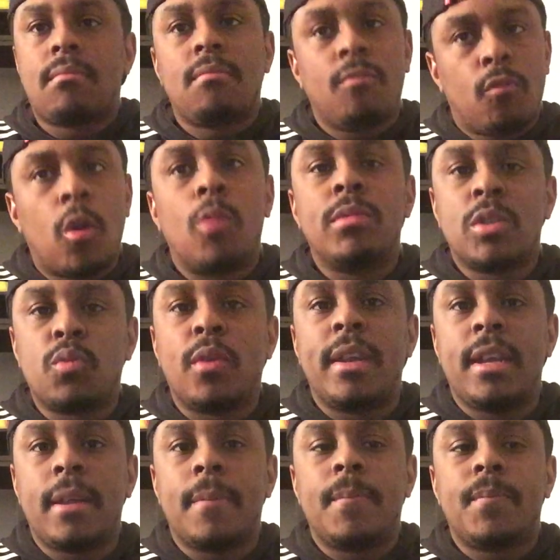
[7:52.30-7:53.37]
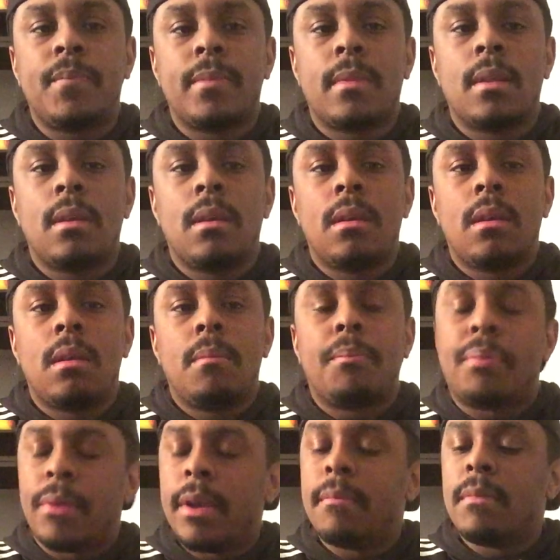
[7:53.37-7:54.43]
Roman's winning.
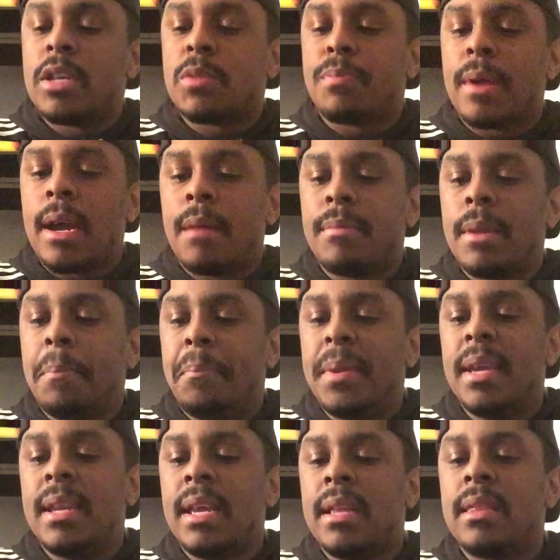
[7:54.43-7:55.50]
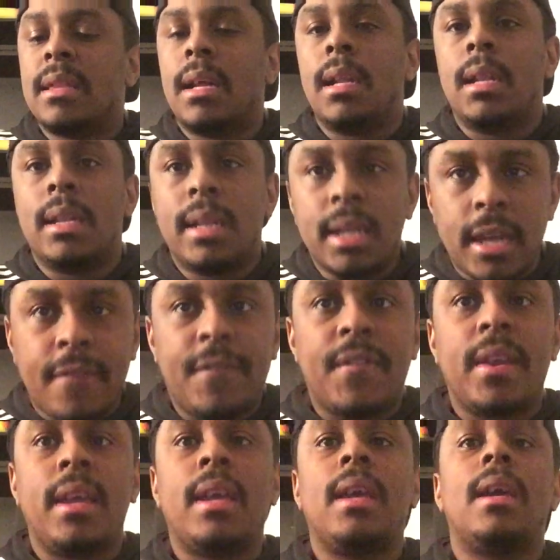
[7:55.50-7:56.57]
Pretty much probably beating the
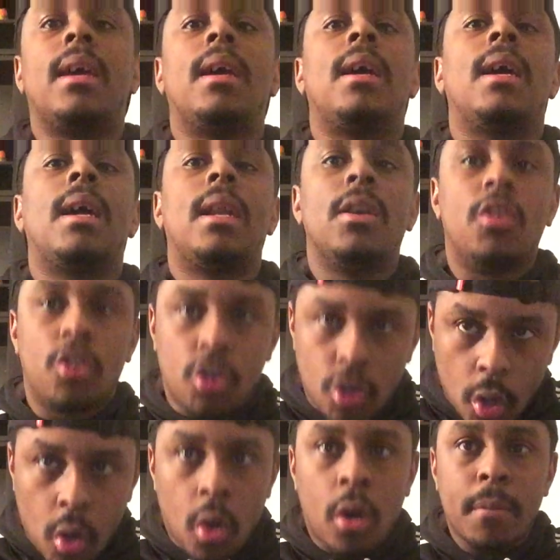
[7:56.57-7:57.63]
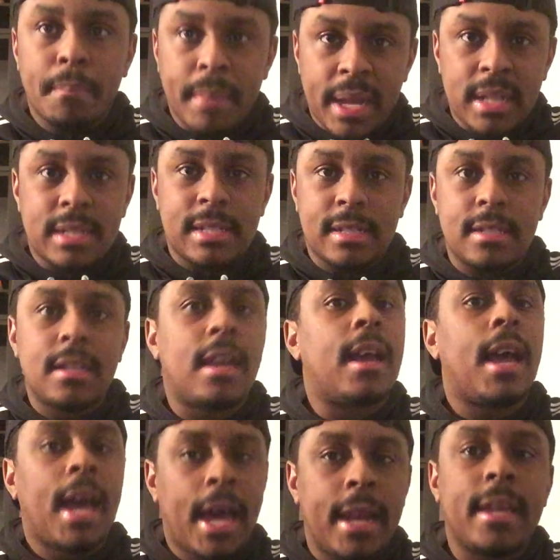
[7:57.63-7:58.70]
living dog mess
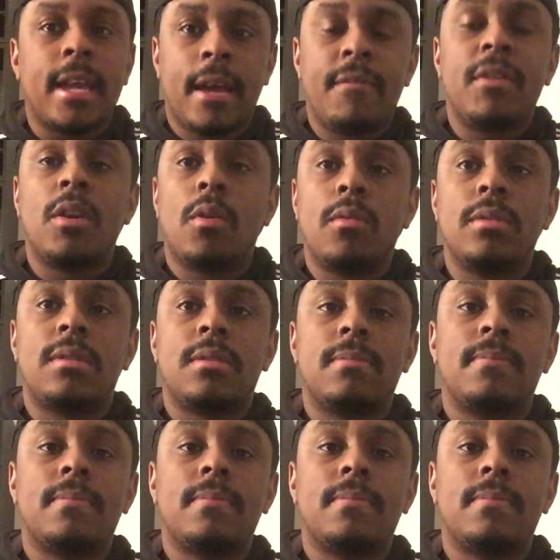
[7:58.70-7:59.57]
out of Kevin Owens.